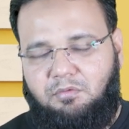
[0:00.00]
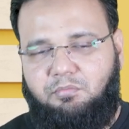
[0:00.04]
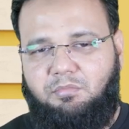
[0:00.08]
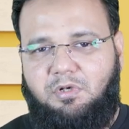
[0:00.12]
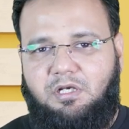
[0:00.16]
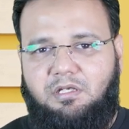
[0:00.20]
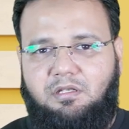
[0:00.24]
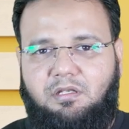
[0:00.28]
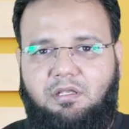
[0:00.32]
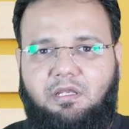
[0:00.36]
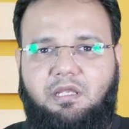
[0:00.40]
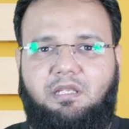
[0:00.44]

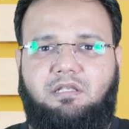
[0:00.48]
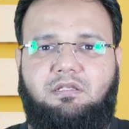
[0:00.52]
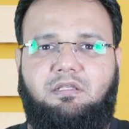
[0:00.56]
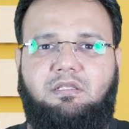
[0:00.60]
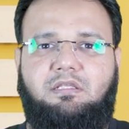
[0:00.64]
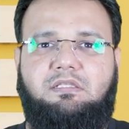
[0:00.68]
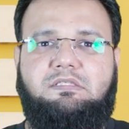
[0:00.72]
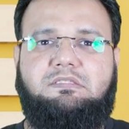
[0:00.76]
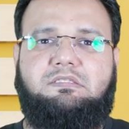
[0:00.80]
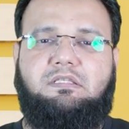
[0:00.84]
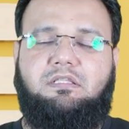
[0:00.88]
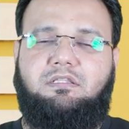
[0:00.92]
but it
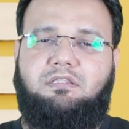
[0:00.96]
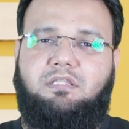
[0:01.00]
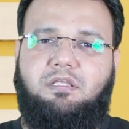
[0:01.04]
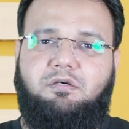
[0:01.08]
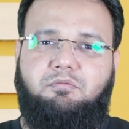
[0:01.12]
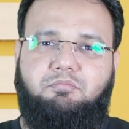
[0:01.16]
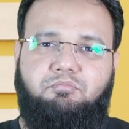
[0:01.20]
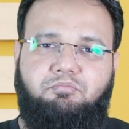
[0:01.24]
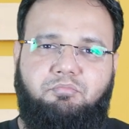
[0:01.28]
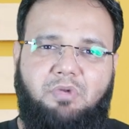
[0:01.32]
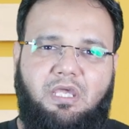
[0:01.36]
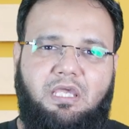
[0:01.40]
is
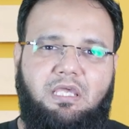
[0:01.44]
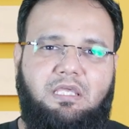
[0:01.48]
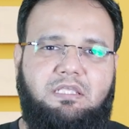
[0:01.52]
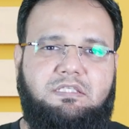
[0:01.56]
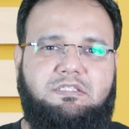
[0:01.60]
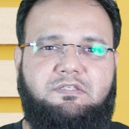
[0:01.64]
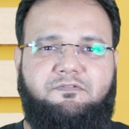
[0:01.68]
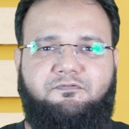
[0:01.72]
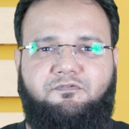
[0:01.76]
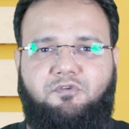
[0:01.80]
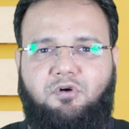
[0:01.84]
the base